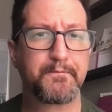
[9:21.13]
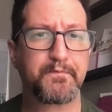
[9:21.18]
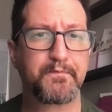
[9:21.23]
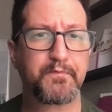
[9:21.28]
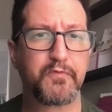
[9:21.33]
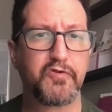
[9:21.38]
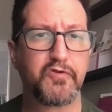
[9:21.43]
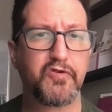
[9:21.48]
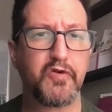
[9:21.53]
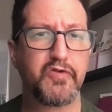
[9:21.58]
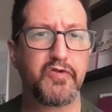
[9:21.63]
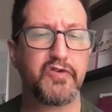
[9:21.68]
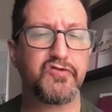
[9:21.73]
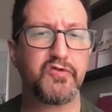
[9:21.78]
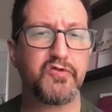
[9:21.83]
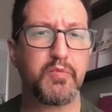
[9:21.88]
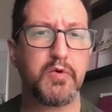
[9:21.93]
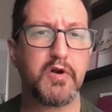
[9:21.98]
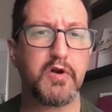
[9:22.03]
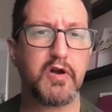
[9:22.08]
So this
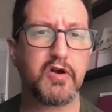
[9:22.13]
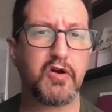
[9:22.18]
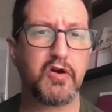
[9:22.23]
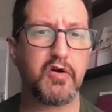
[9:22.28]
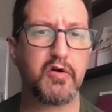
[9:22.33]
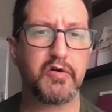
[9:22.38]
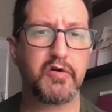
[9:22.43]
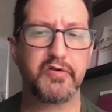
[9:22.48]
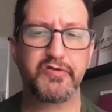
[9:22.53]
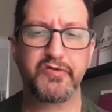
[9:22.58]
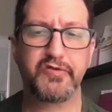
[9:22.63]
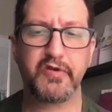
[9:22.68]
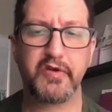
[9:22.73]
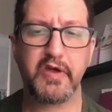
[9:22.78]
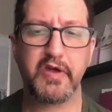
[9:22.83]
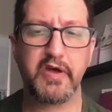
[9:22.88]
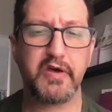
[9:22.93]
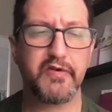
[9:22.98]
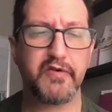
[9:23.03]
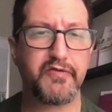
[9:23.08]
is what occurs
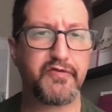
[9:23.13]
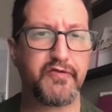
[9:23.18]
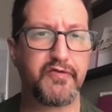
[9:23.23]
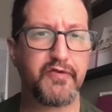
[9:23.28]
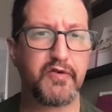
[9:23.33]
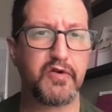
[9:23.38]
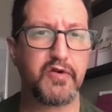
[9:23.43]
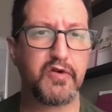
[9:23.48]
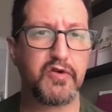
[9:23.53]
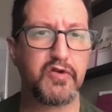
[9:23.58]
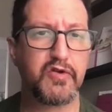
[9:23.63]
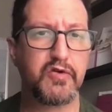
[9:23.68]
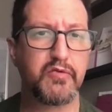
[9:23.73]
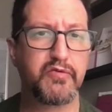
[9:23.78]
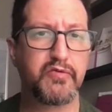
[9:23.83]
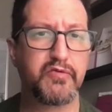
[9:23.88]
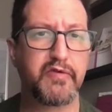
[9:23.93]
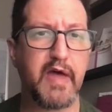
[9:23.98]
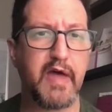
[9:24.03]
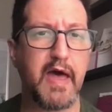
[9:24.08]
if you
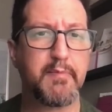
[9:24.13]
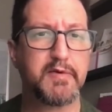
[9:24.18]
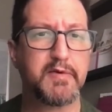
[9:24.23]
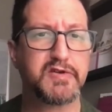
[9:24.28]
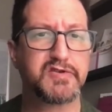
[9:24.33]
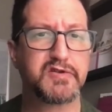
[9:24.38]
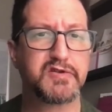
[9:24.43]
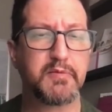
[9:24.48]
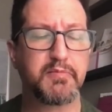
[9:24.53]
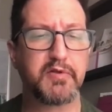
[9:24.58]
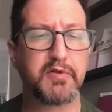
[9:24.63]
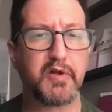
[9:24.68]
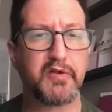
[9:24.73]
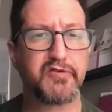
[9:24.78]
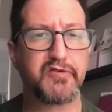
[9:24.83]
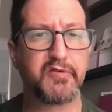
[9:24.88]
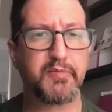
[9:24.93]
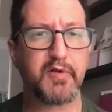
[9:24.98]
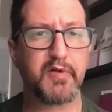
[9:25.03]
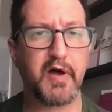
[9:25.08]
damage the blood
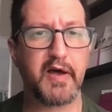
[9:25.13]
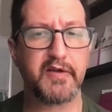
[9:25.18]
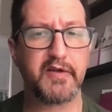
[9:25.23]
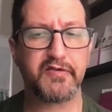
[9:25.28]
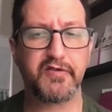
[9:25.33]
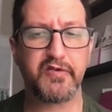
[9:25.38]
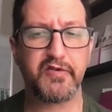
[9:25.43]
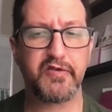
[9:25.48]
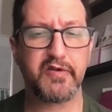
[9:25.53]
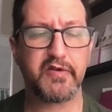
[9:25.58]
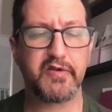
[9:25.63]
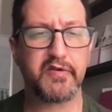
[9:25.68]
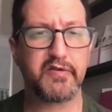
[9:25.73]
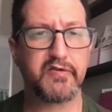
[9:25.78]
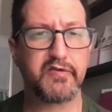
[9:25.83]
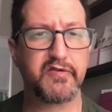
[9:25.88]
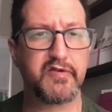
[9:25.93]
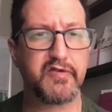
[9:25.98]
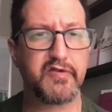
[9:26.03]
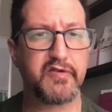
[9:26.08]
supply to the
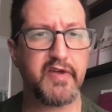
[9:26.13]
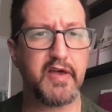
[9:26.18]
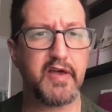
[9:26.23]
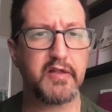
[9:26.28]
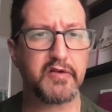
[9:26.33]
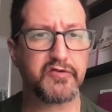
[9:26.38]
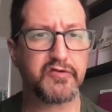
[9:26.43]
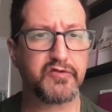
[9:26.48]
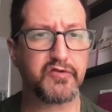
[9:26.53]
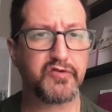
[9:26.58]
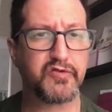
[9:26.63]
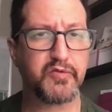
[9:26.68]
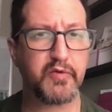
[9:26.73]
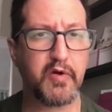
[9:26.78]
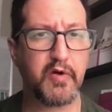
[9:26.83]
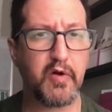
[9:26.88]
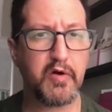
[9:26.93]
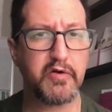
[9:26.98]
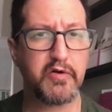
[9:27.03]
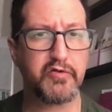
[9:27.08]
talus, those three
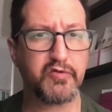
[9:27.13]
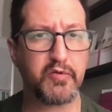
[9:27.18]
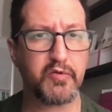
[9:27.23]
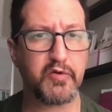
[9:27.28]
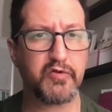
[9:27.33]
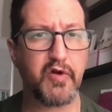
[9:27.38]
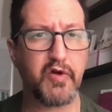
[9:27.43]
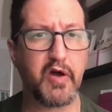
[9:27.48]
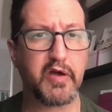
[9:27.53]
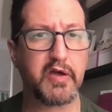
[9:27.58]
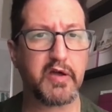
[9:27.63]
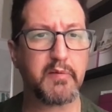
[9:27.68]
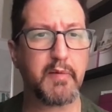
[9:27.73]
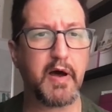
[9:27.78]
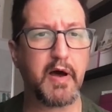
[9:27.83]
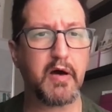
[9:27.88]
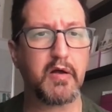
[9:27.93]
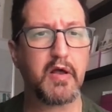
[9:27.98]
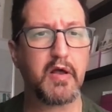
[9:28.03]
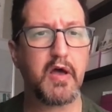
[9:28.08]
arteries we were talking
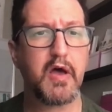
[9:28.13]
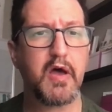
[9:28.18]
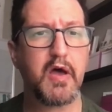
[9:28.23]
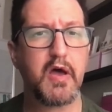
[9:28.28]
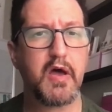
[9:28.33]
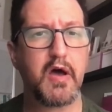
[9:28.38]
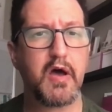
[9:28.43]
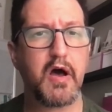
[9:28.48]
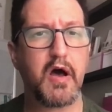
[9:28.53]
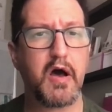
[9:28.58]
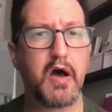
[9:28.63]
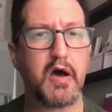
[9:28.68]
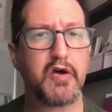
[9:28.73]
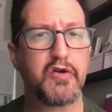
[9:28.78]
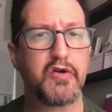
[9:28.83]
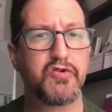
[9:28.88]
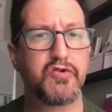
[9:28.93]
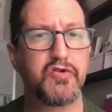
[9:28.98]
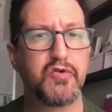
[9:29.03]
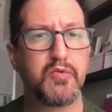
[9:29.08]
about.
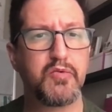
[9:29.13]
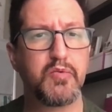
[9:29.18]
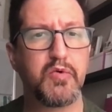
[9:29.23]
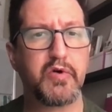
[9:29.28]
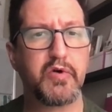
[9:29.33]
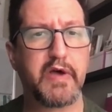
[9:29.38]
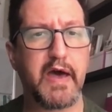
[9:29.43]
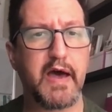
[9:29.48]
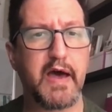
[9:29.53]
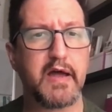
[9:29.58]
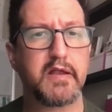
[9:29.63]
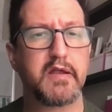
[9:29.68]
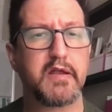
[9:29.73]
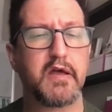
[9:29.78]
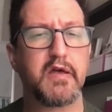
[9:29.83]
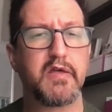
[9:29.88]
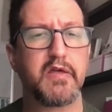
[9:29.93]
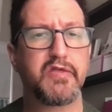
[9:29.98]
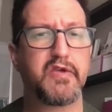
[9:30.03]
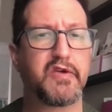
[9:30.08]
You will get
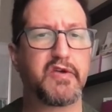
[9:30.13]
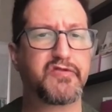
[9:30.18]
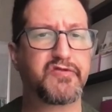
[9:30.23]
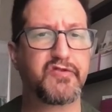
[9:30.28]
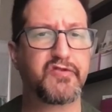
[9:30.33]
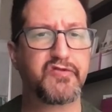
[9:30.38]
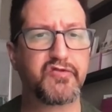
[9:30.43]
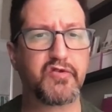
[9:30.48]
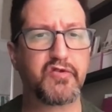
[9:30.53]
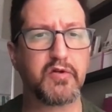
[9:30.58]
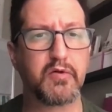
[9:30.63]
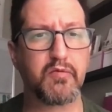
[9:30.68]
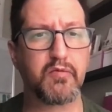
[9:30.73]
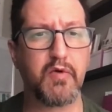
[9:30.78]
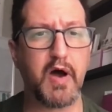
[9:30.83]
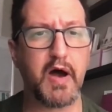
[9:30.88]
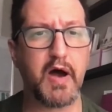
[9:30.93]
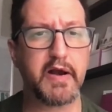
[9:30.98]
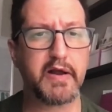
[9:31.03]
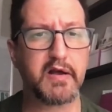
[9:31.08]
this
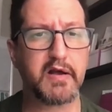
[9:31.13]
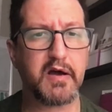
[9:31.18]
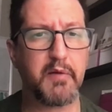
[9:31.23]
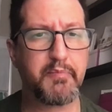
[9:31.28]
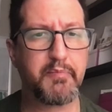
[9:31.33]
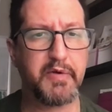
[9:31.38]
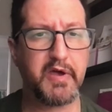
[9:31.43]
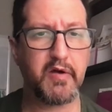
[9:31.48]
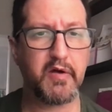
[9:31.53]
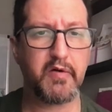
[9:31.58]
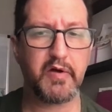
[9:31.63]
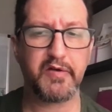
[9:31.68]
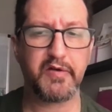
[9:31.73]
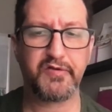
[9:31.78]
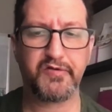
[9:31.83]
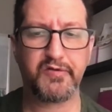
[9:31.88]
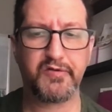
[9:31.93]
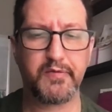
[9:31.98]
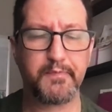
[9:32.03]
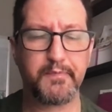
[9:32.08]
sclerotic appearance.